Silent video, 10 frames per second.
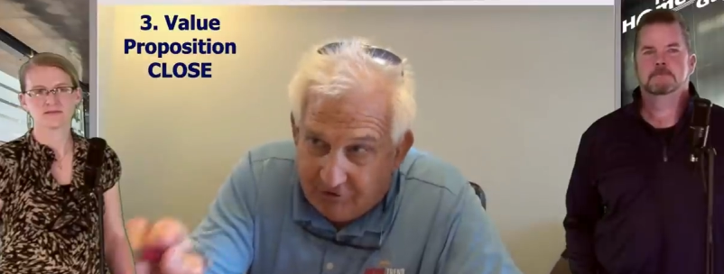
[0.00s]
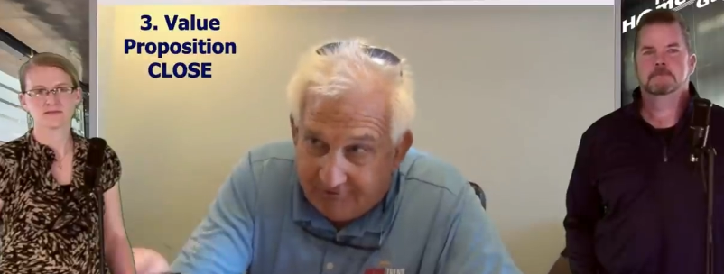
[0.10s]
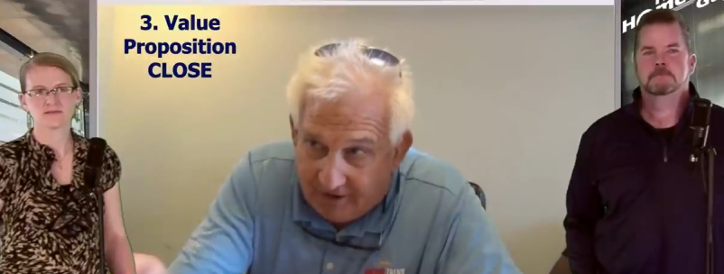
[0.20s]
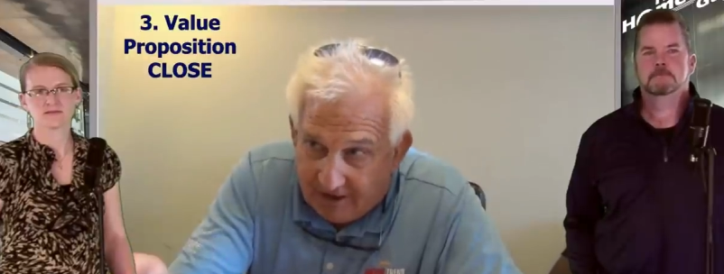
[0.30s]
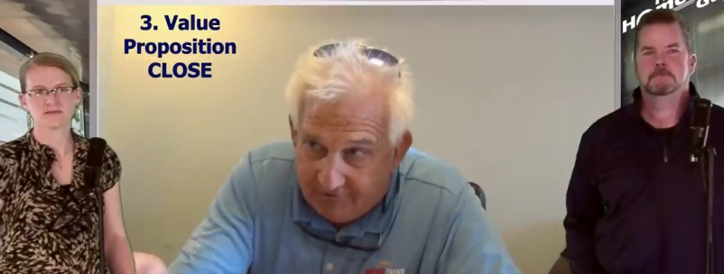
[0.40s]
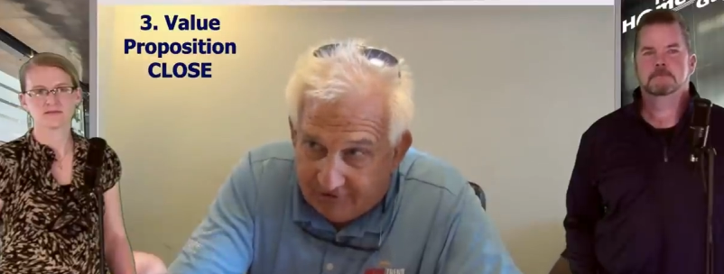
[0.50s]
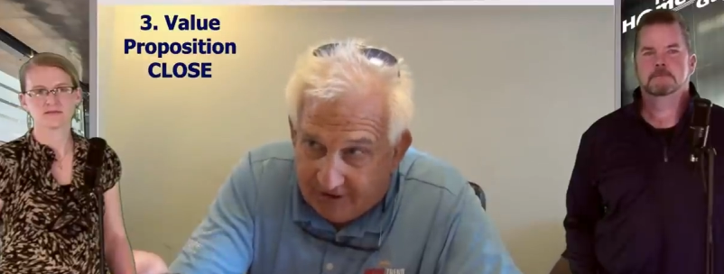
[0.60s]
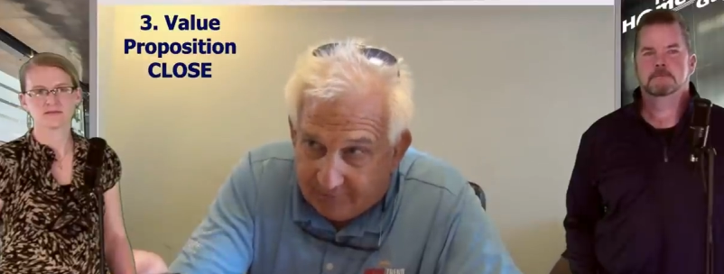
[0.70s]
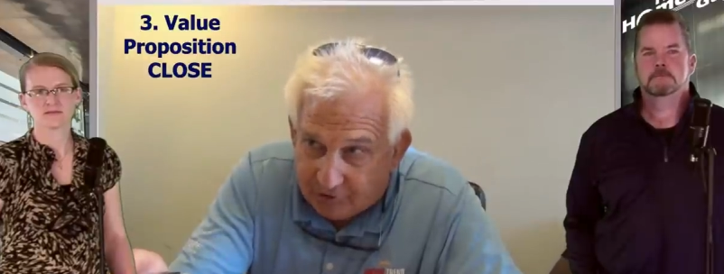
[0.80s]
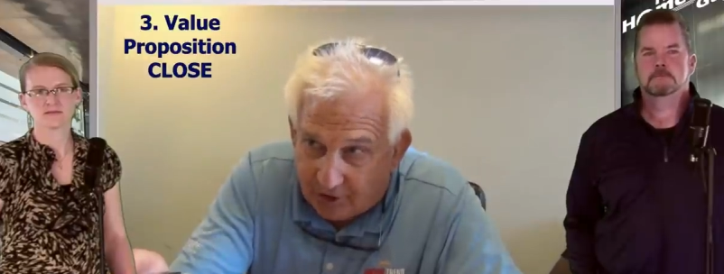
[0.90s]
Speaker 1: And if you
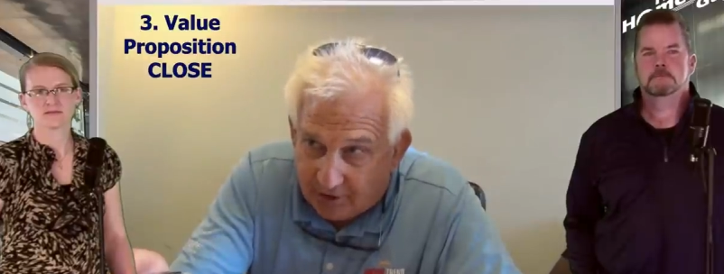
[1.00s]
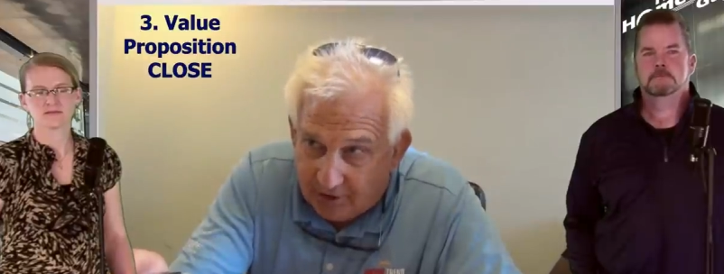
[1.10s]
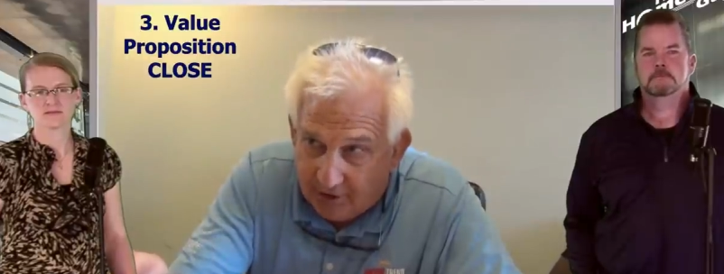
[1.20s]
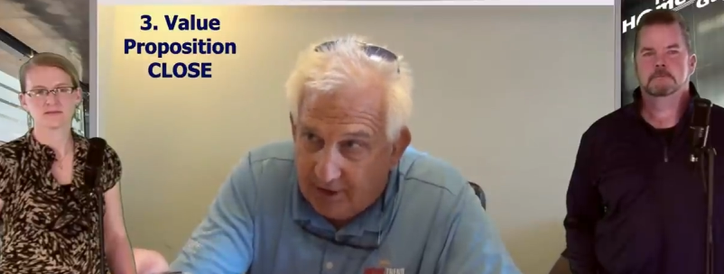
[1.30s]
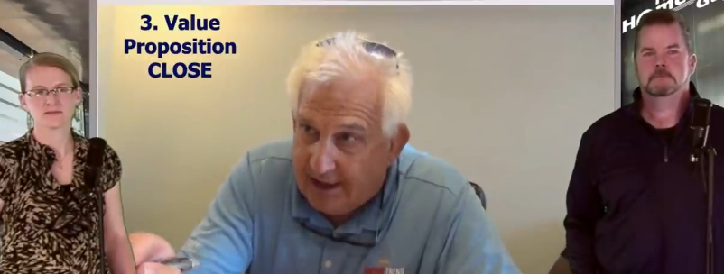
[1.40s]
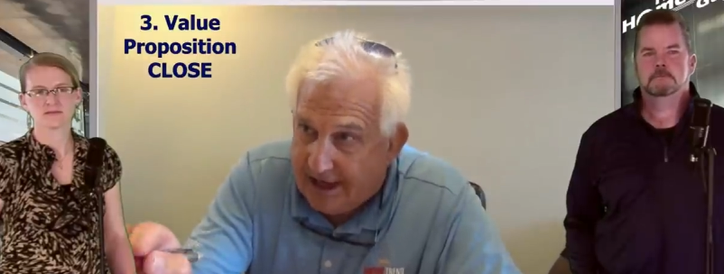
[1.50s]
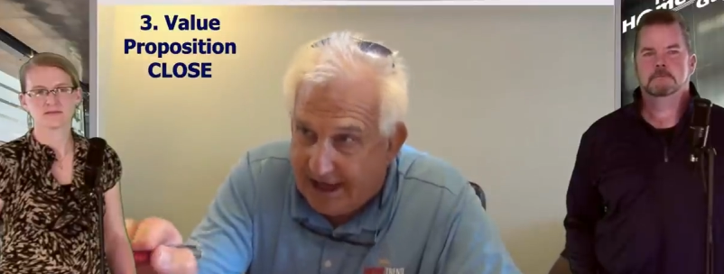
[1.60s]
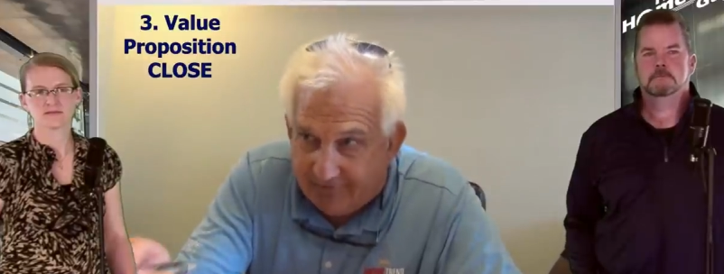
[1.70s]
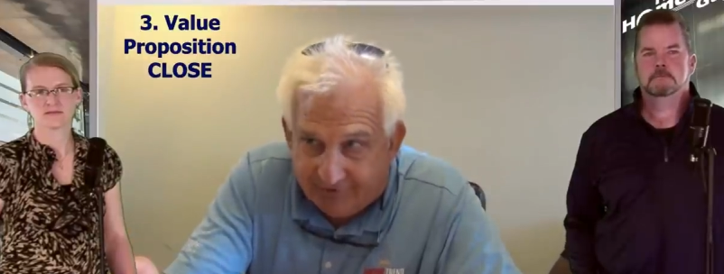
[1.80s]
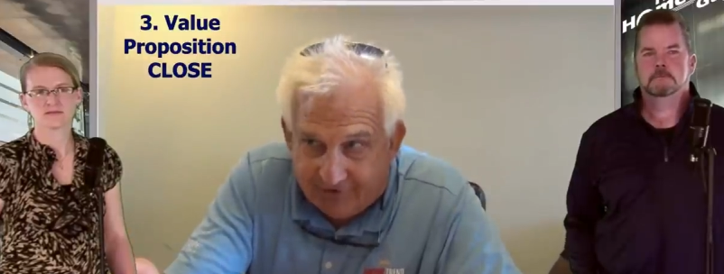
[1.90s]
find the same truck
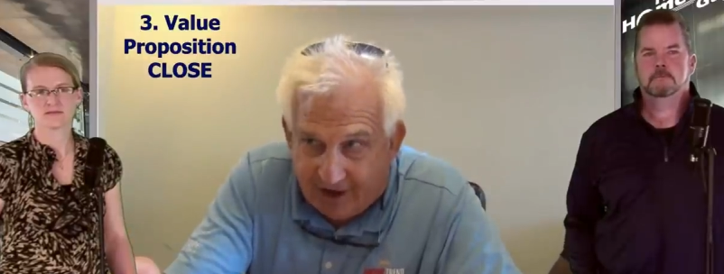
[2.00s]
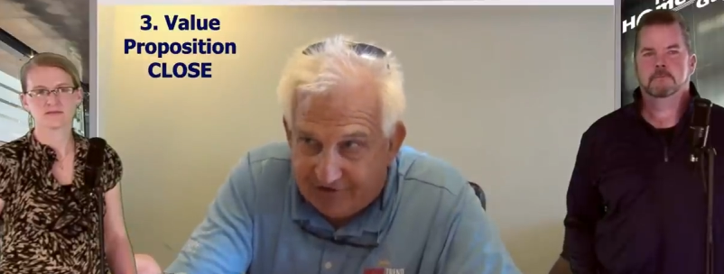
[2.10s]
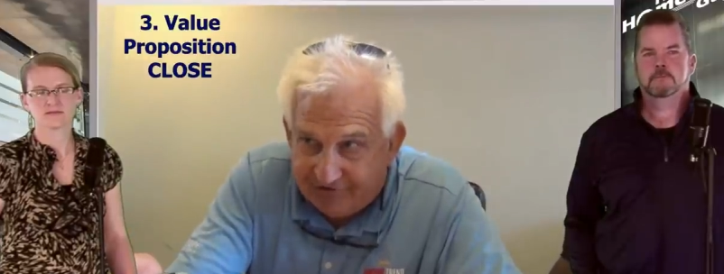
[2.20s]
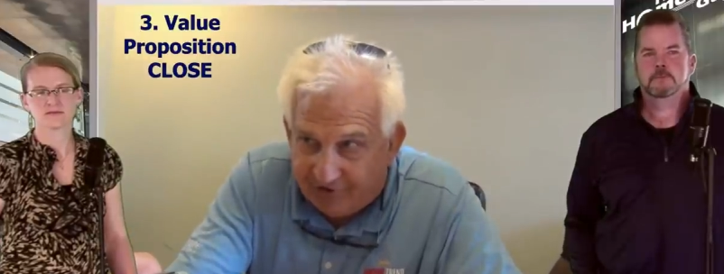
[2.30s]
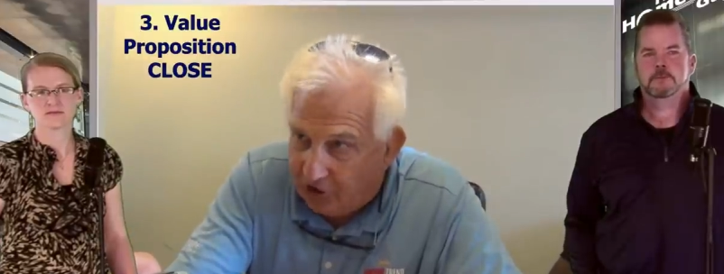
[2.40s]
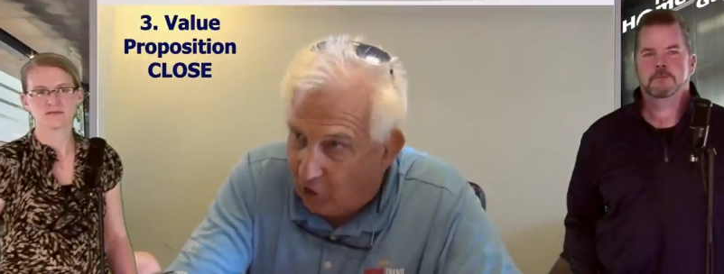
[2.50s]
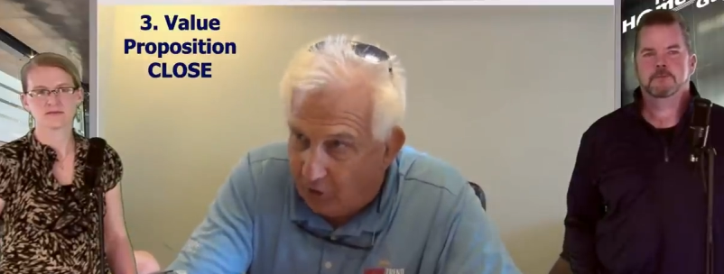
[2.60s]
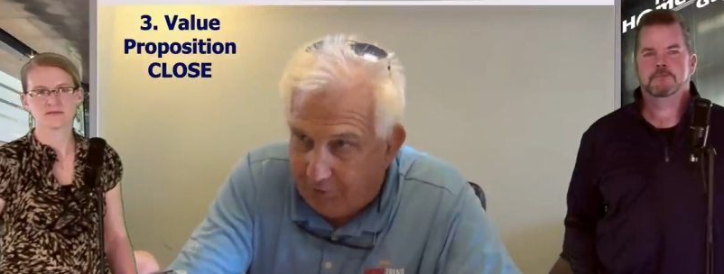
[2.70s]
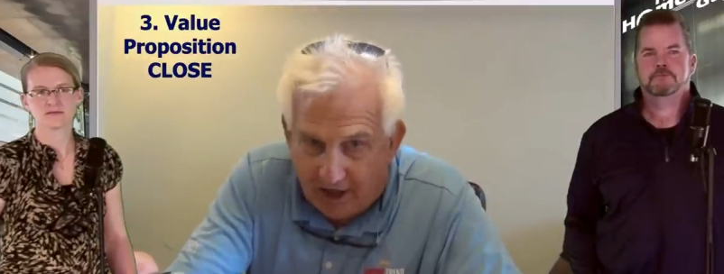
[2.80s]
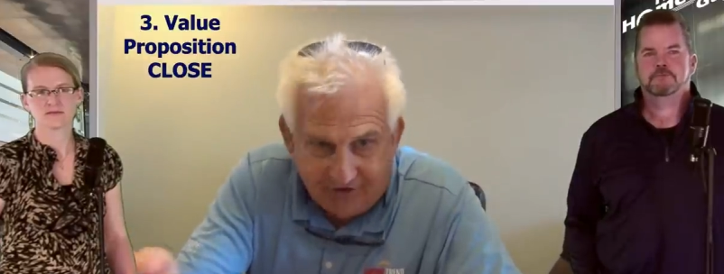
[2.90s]
advertised
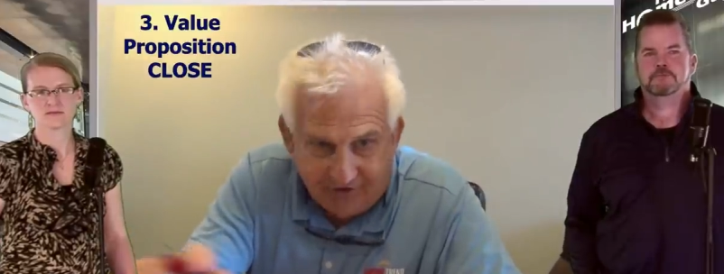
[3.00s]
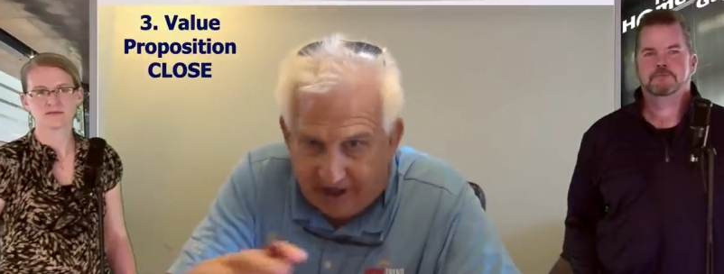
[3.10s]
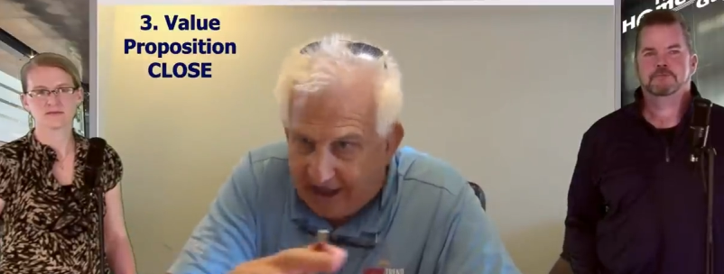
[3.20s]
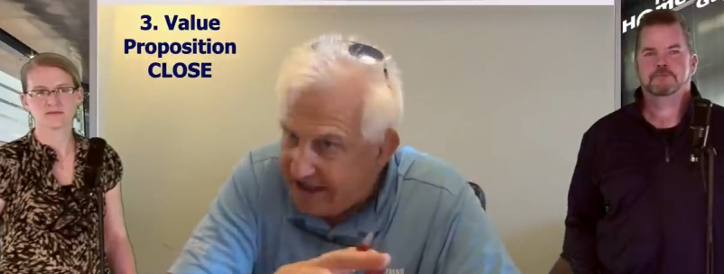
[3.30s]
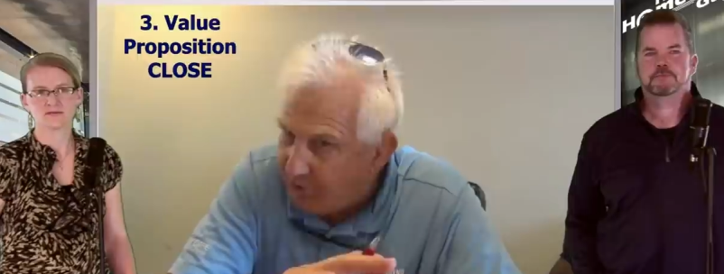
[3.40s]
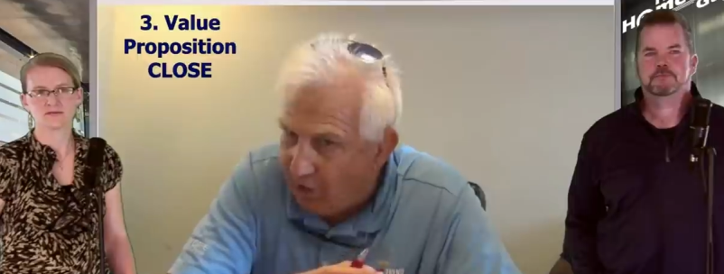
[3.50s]
for a lower price